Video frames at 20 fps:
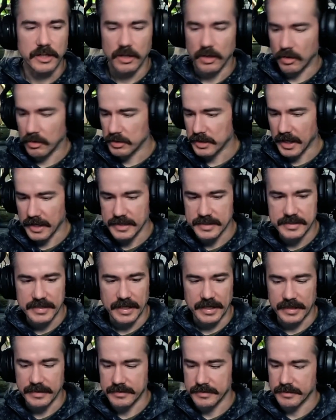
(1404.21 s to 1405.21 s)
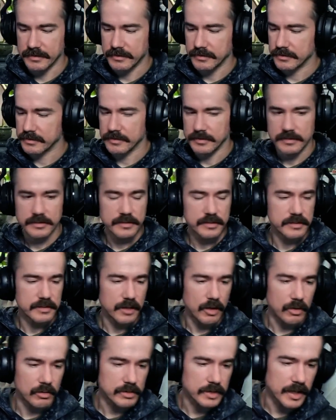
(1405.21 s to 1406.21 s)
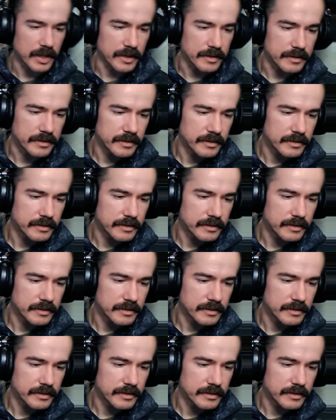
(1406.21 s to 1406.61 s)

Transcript: Hold on a second. Hold on.